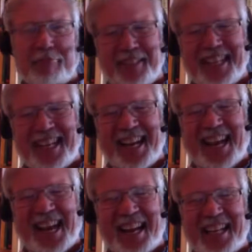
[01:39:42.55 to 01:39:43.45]
Yeah.
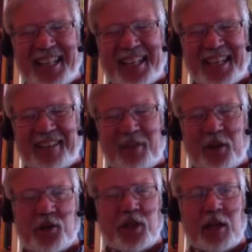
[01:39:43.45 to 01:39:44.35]
And uh, there
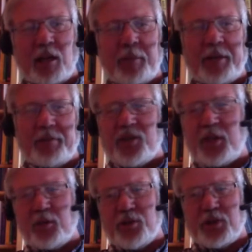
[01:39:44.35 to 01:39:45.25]
was an element of
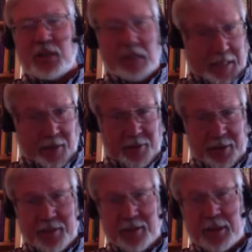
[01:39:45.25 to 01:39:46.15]
secrecy there
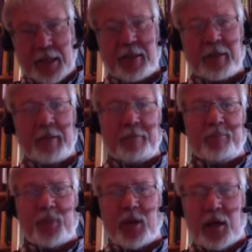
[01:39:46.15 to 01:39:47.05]
that
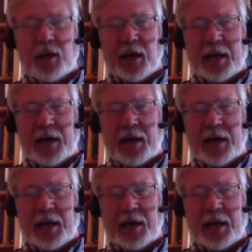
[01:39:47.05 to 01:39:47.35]
uh, uh,